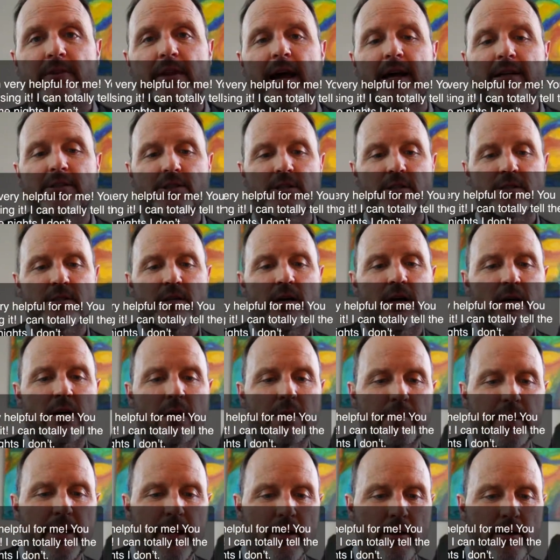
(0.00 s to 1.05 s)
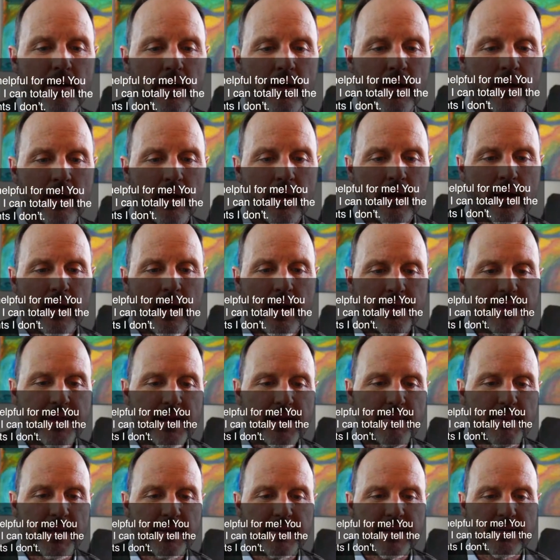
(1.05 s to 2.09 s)
that. She's talking about, I think,
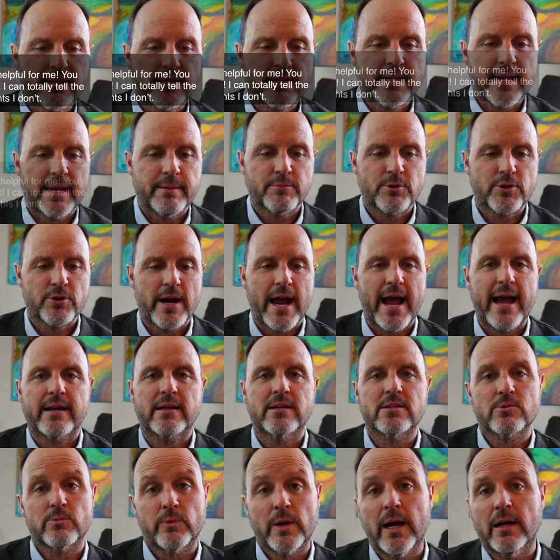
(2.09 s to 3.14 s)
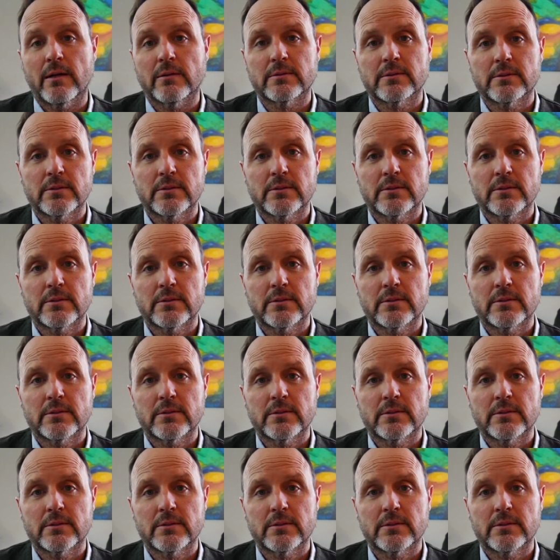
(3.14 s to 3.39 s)
about that same track as well.